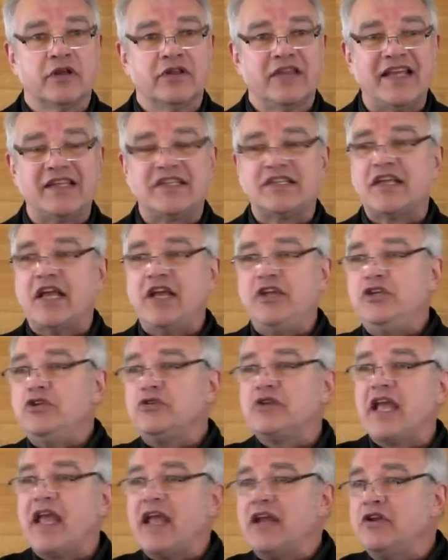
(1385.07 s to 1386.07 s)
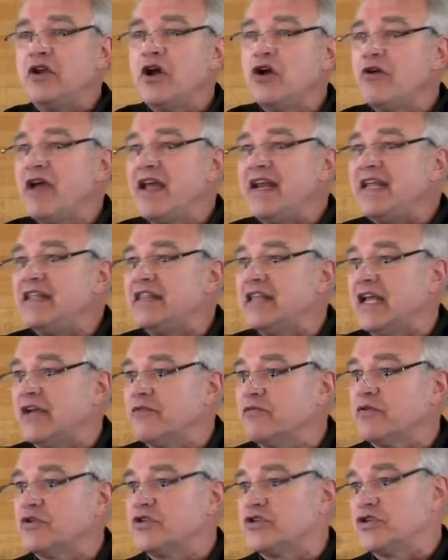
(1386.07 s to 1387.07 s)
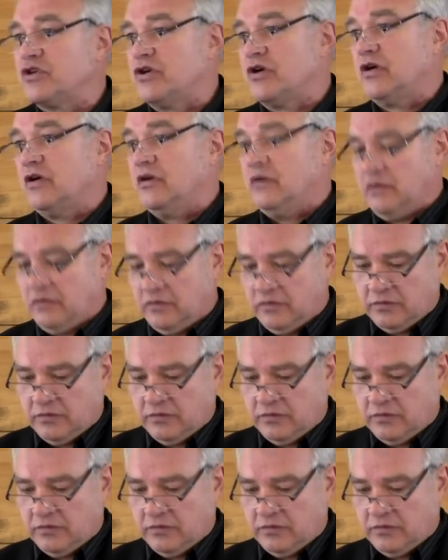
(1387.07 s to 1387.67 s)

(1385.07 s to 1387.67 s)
that say you can't know anything for sure.